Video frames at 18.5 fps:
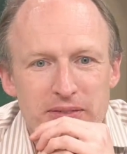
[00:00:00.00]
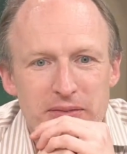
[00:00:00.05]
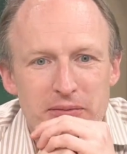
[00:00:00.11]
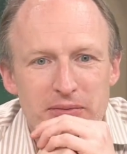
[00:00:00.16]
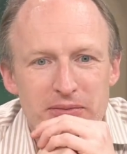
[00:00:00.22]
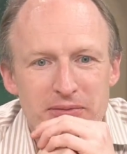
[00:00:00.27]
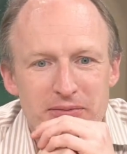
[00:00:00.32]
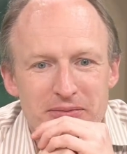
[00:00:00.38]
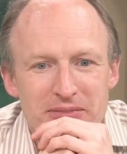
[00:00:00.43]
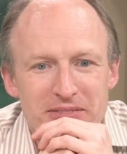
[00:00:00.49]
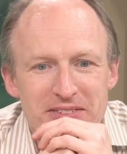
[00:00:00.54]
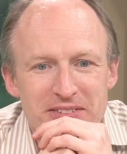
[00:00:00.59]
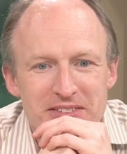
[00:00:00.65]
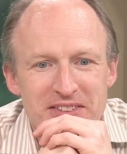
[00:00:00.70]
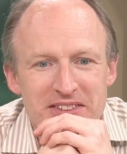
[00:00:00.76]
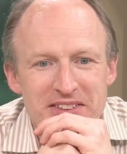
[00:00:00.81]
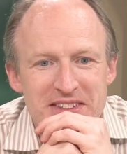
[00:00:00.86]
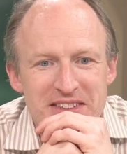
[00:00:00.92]
3, 4,
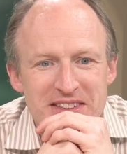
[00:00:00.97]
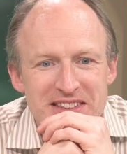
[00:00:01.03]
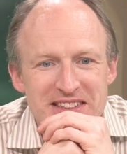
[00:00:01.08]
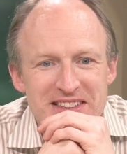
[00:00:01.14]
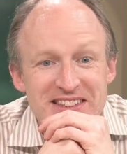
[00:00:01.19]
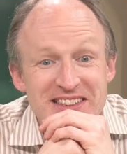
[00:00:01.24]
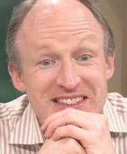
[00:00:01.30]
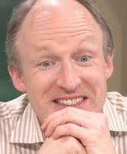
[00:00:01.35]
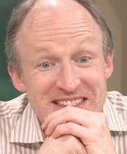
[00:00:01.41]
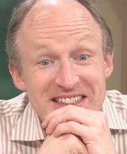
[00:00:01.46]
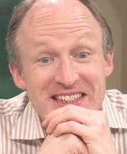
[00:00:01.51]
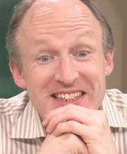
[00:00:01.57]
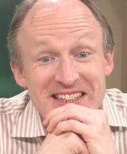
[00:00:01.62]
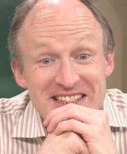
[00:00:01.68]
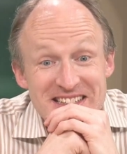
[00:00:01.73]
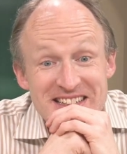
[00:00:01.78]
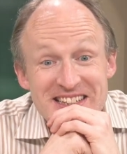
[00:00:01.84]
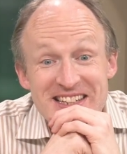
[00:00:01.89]
then you need to guess 1
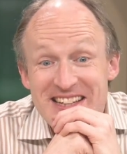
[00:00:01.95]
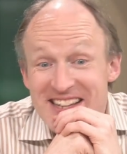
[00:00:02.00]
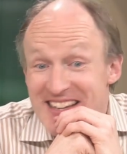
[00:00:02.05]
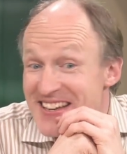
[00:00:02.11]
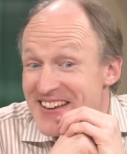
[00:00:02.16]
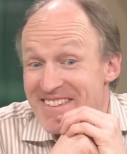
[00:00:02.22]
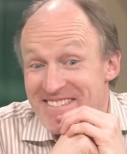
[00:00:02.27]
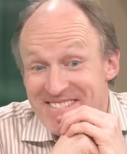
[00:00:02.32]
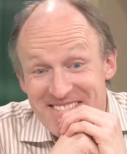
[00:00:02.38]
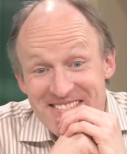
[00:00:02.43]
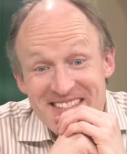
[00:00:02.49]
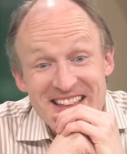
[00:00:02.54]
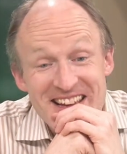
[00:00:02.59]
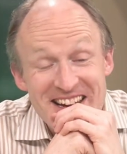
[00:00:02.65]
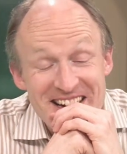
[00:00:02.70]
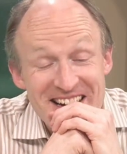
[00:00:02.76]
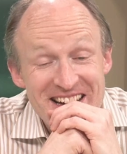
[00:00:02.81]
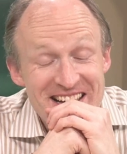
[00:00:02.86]
or 2 of them
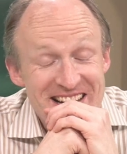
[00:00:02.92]
as well.